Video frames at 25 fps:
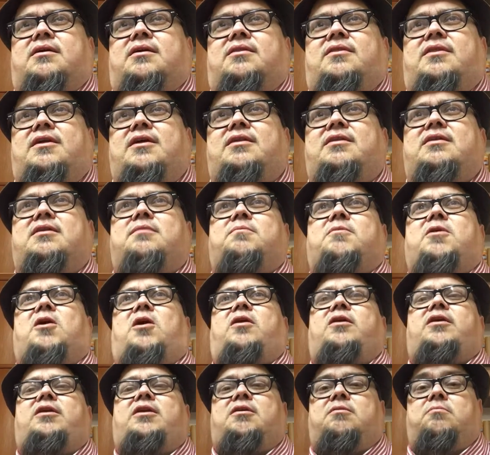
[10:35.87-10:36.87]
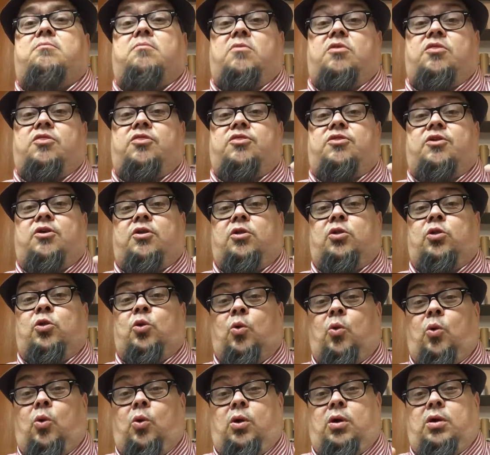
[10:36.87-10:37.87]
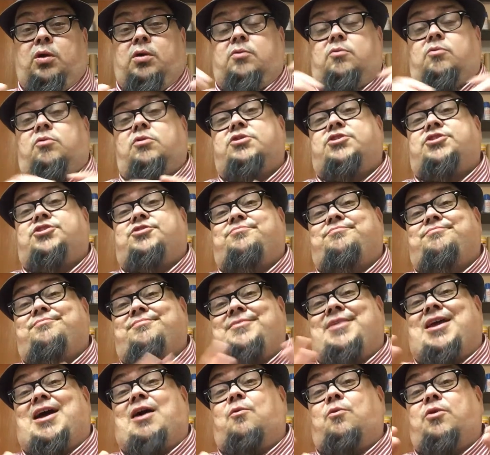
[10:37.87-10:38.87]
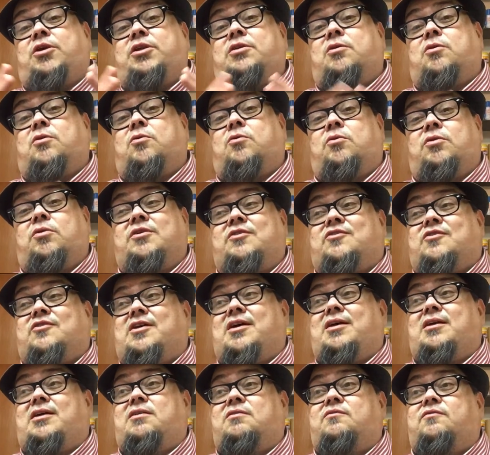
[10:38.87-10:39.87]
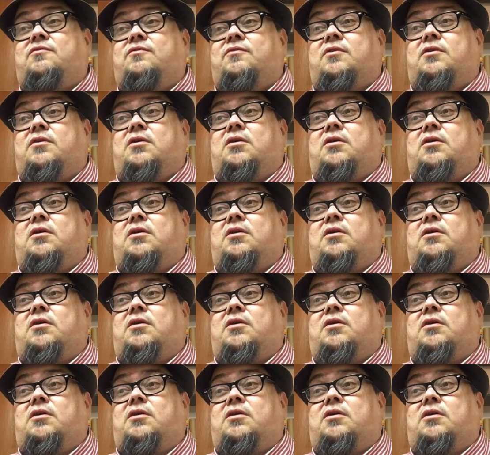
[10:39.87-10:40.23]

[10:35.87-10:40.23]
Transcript: they ended up calling him the Lord, which now we know is kind of